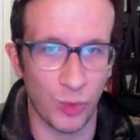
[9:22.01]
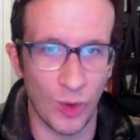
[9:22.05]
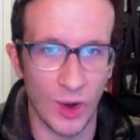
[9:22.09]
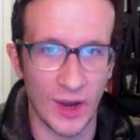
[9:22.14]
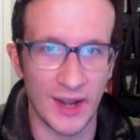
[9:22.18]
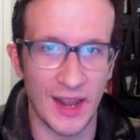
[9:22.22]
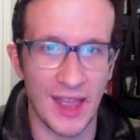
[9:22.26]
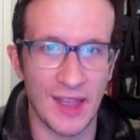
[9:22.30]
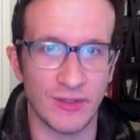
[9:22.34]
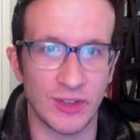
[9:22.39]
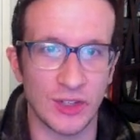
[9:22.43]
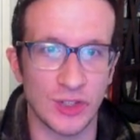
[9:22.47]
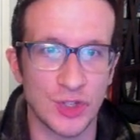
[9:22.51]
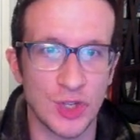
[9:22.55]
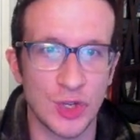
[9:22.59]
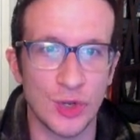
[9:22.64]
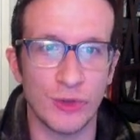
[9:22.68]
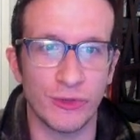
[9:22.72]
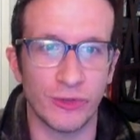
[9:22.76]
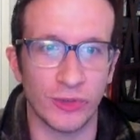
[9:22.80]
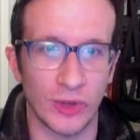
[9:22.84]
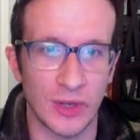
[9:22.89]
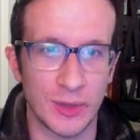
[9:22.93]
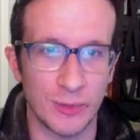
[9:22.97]
with white having
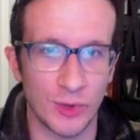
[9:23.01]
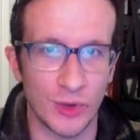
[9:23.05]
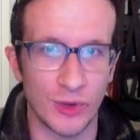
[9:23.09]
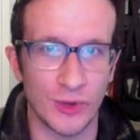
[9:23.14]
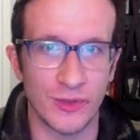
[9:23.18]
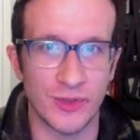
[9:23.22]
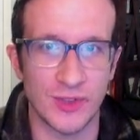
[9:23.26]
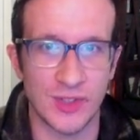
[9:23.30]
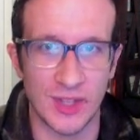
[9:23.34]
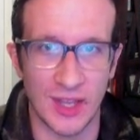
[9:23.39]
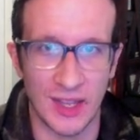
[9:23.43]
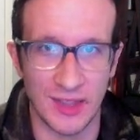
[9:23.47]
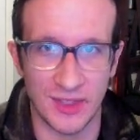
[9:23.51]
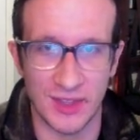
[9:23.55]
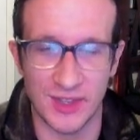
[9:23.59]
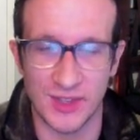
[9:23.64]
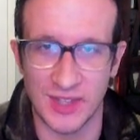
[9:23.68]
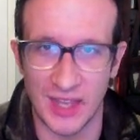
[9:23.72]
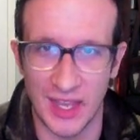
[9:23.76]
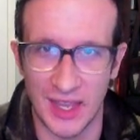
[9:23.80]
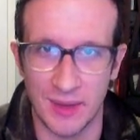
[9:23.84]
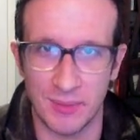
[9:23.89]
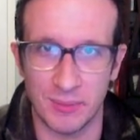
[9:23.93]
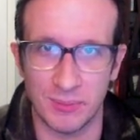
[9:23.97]
2 free moves
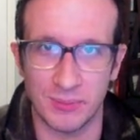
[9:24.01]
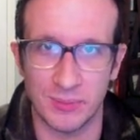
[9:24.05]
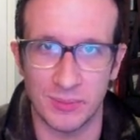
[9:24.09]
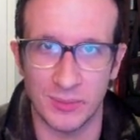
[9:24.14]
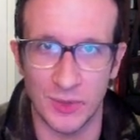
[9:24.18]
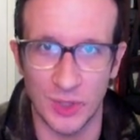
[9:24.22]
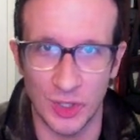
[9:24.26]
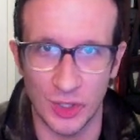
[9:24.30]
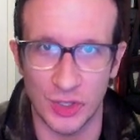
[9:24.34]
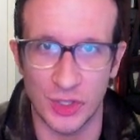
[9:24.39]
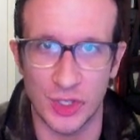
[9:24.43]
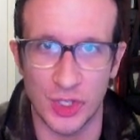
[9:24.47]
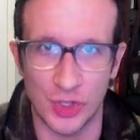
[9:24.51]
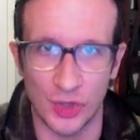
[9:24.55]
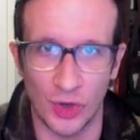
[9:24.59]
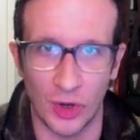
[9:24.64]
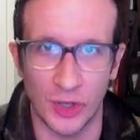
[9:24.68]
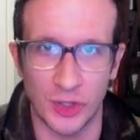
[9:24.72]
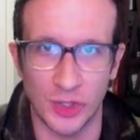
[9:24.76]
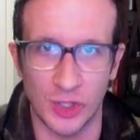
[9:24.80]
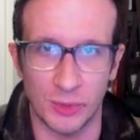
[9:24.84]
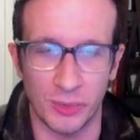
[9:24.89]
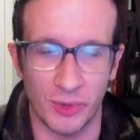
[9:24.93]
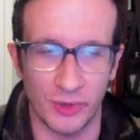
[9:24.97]
and the same good
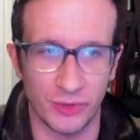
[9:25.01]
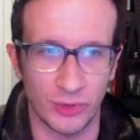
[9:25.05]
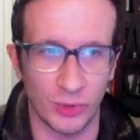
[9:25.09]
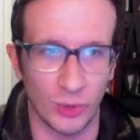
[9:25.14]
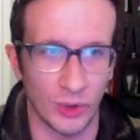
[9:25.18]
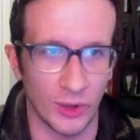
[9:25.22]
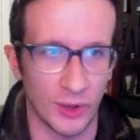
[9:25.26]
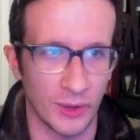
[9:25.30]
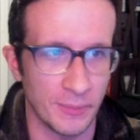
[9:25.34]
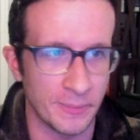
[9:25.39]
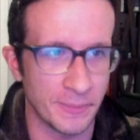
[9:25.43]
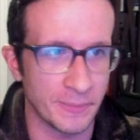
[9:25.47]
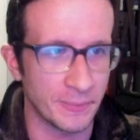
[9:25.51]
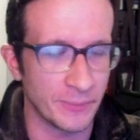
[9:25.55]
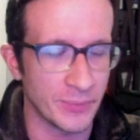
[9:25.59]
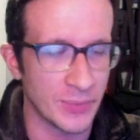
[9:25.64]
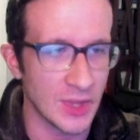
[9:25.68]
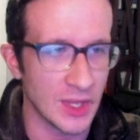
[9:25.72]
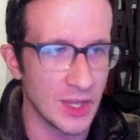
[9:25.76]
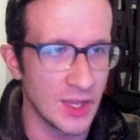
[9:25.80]
structure before.